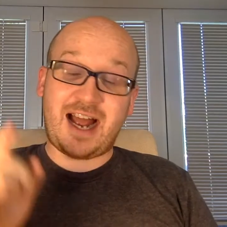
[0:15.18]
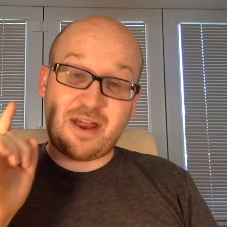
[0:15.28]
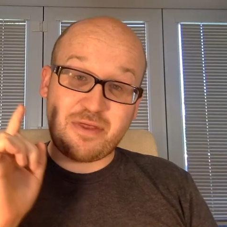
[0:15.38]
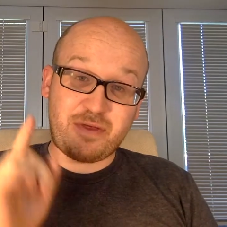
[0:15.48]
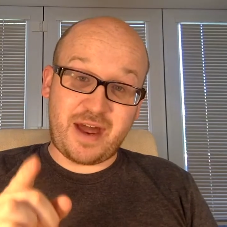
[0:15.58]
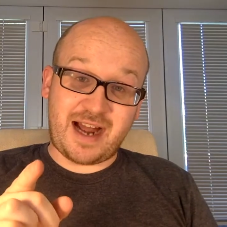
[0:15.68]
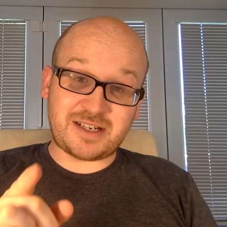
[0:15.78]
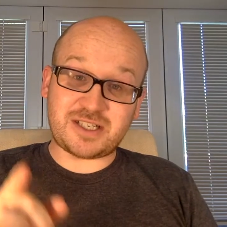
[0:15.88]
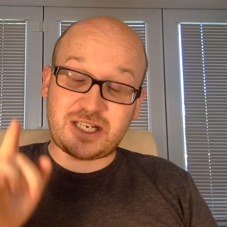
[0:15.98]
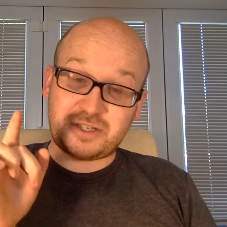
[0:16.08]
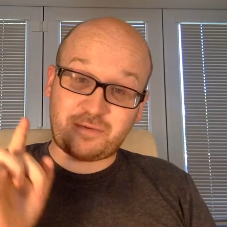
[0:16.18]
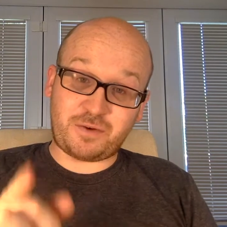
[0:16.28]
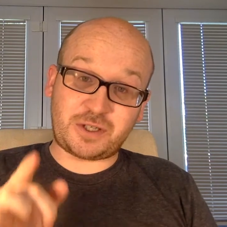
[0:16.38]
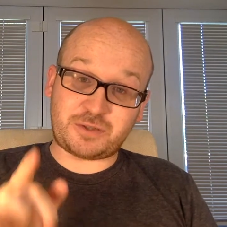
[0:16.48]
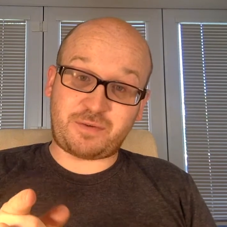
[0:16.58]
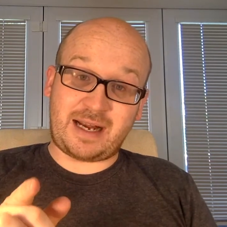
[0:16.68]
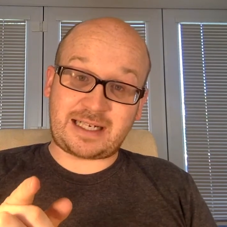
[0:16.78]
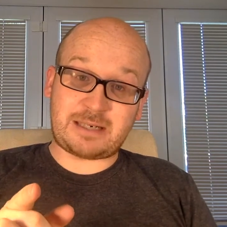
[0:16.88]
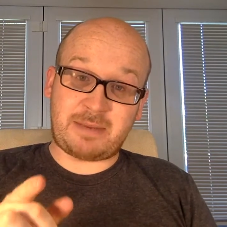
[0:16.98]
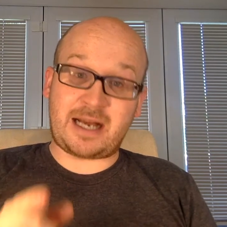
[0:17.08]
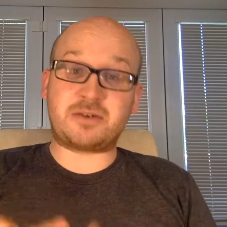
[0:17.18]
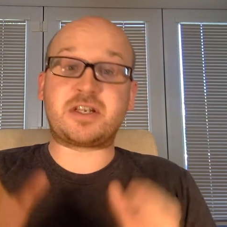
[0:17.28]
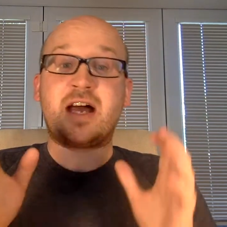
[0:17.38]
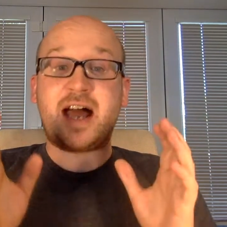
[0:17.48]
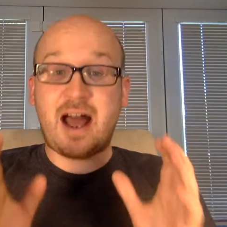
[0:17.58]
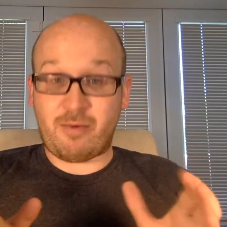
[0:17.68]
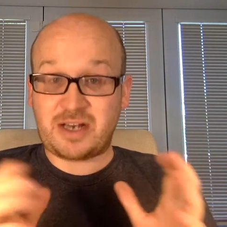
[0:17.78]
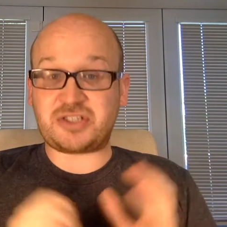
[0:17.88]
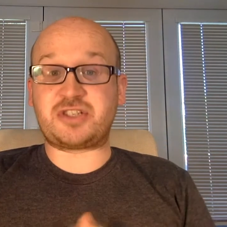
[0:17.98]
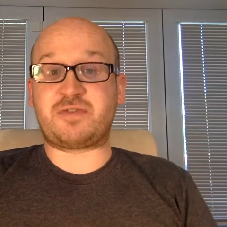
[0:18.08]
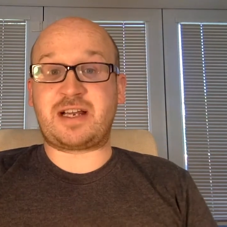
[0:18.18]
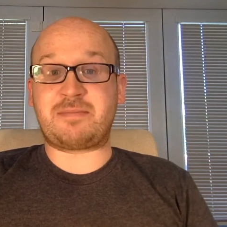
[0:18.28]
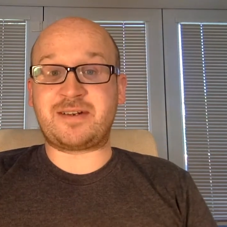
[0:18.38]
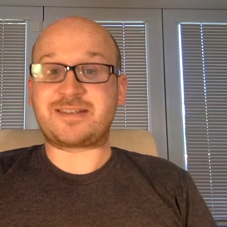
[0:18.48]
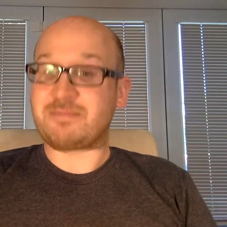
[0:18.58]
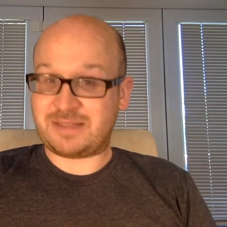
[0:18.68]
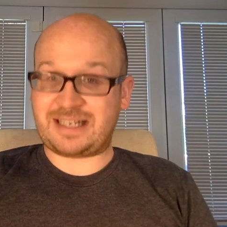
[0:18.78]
And that is the first fact about Arrested Development.